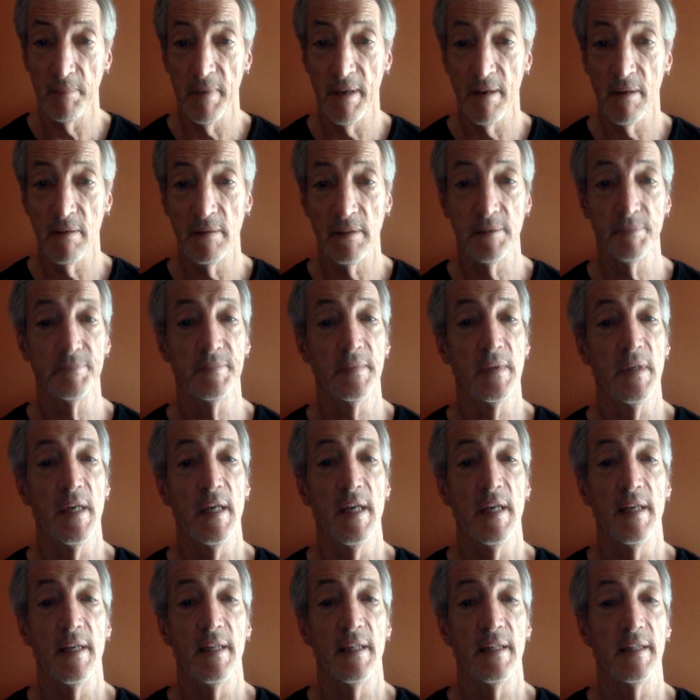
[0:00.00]
power,
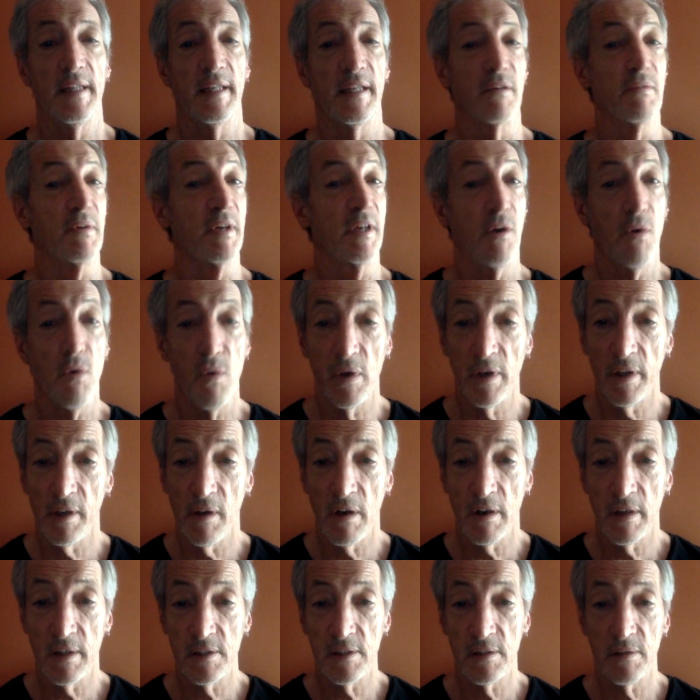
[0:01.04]
like a recording
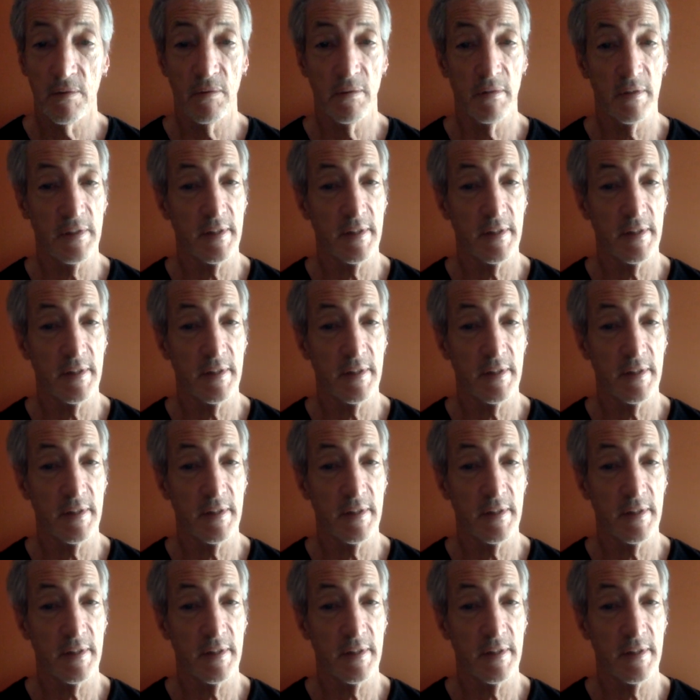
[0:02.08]
artist or a